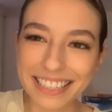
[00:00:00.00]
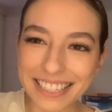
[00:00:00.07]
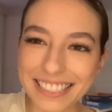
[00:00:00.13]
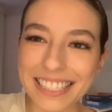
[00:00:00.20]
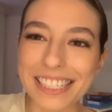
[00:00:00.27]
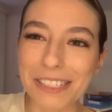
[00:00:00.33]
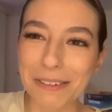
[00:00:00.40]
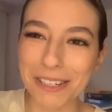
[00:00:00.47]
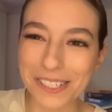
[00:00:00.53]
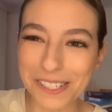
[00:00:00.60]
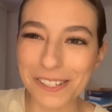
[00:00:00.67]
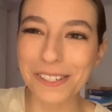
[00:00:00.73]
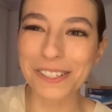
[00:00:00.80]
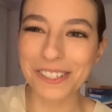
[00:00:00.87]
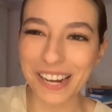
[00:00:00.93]
this as my
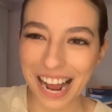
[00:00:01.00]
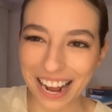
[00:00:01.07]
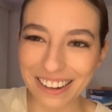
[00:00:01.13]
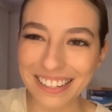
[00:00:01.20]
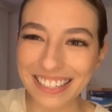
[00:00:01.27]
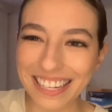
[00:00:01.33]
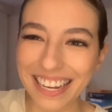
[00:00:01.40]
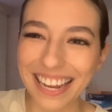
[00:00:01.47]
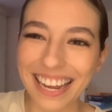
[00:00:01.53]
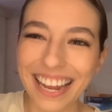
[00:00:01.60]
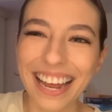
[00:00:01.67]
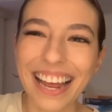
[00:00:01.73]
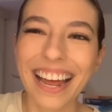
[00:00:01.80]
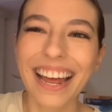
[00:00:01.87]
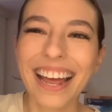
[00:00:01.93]
social outlet.